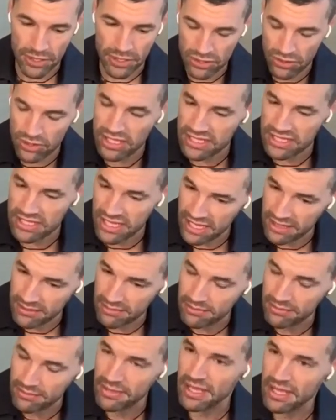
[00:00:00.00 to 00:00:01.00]
We took it to
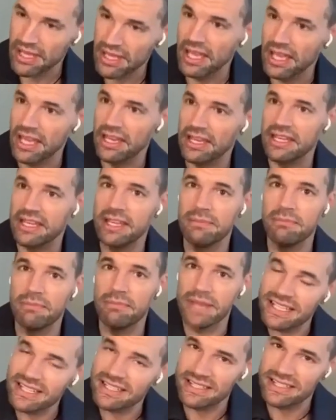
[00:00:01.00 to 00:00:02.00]
him, and he
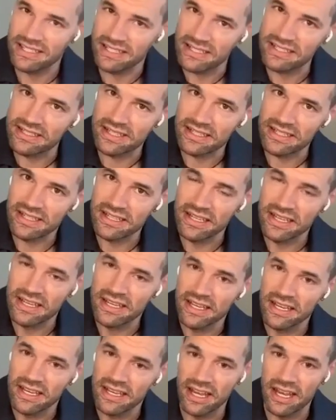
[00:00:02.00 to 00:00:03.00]
mixed it
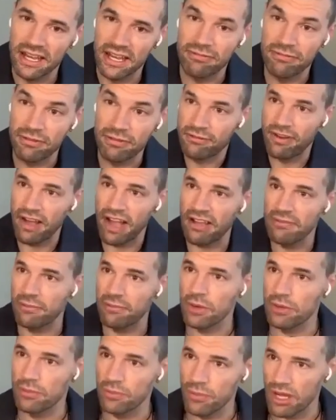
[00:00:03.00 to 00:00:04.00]
for
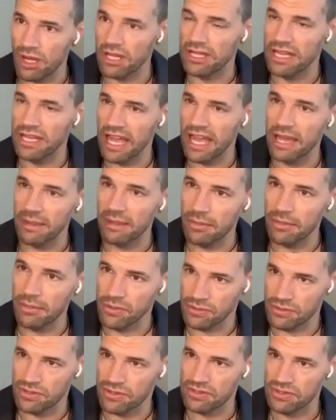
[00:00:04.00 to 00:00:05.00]
5.1 and
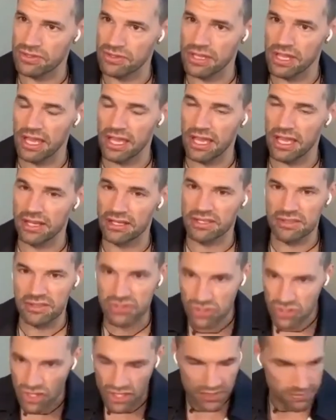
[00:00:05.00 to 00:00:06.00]
Atmos, and
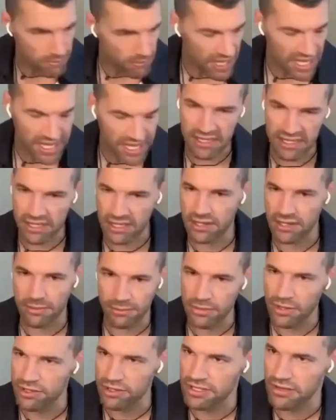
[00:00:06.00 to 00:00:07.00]
just made it an
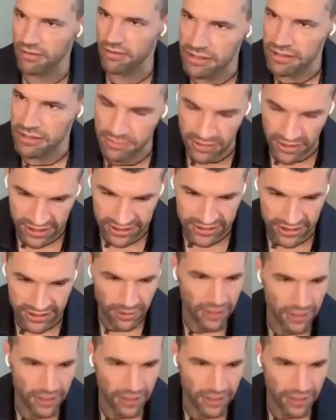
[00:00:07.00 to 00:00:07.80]
immersive experience.